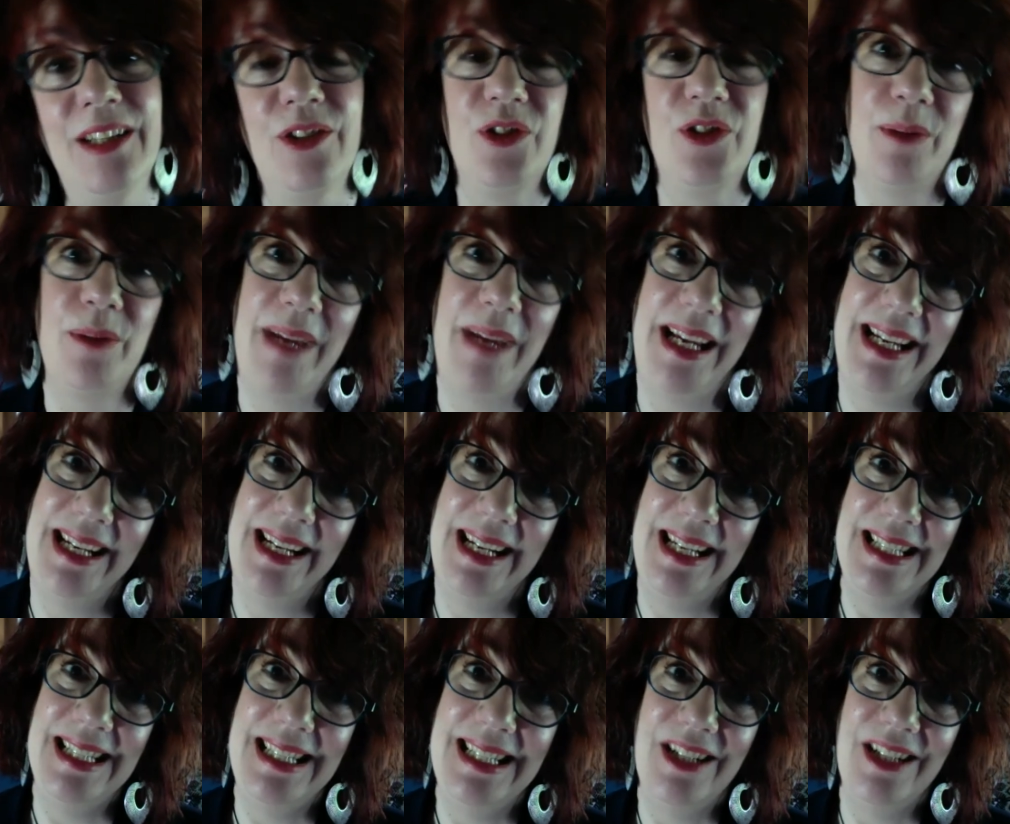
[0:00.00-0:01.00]
to make it
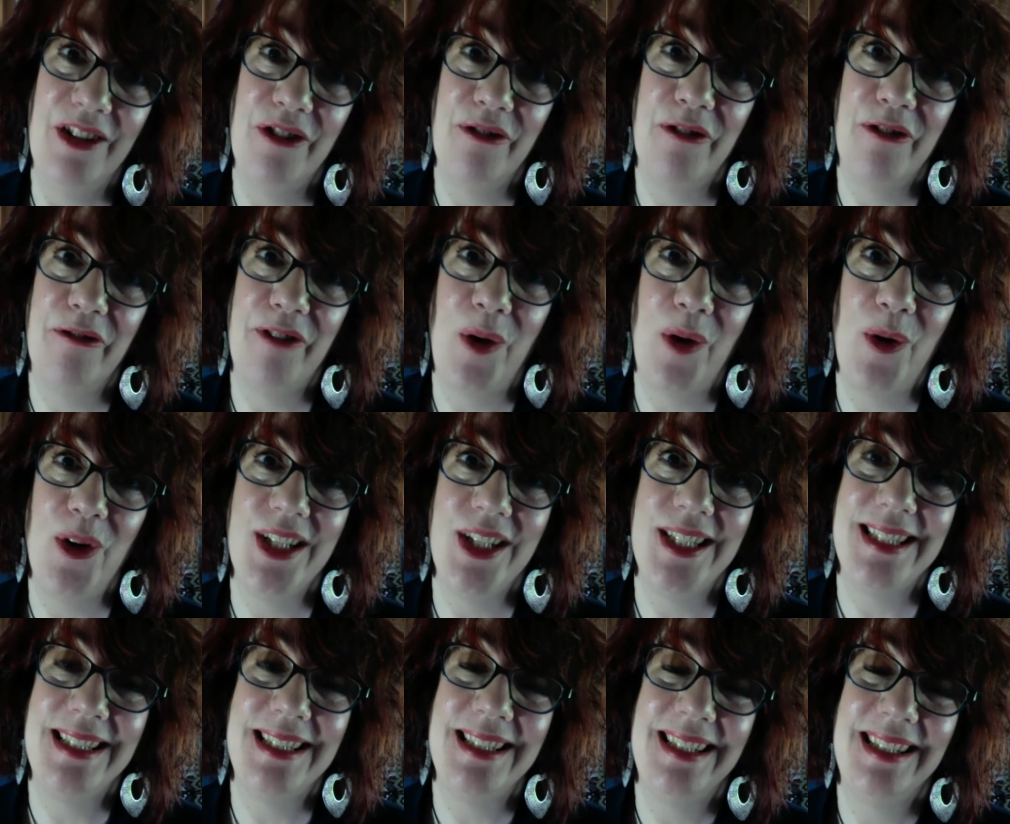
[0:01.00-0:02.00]
easier for
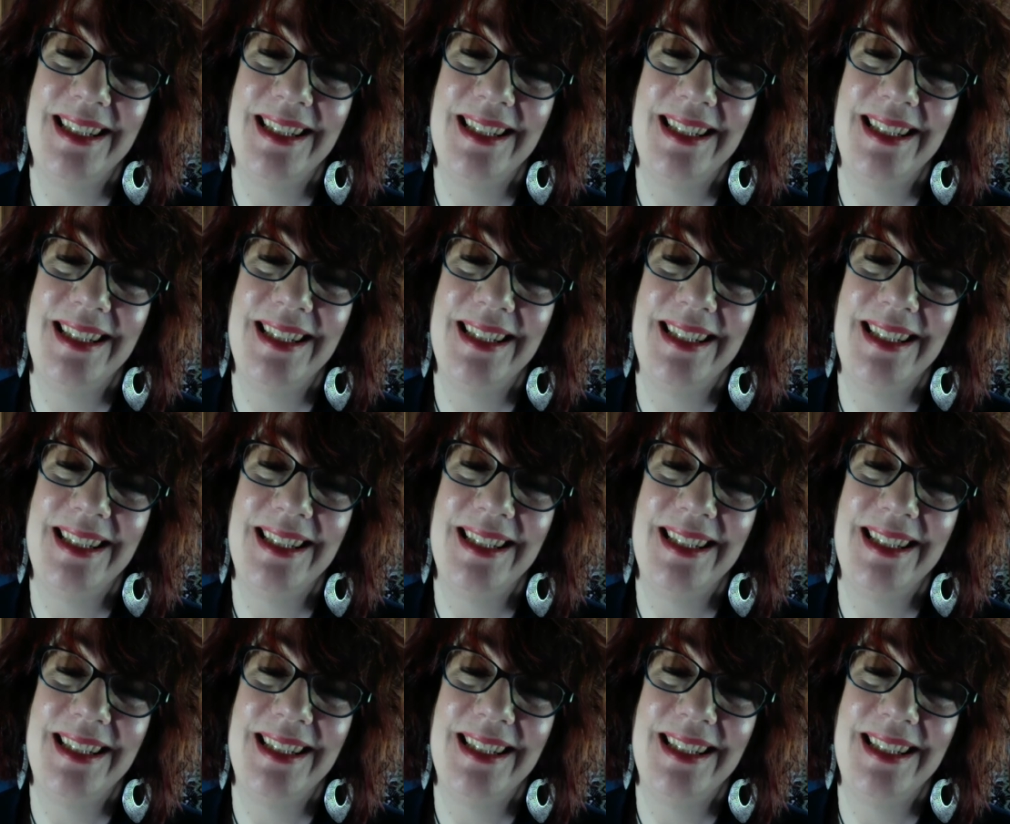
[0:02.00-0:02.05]
folks.